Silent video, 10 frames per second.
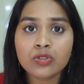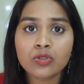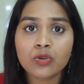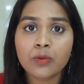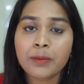
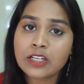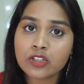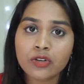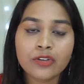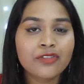So make
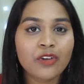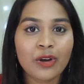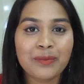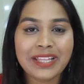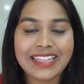sure you
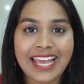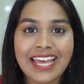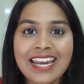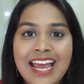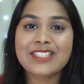follow me
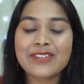there.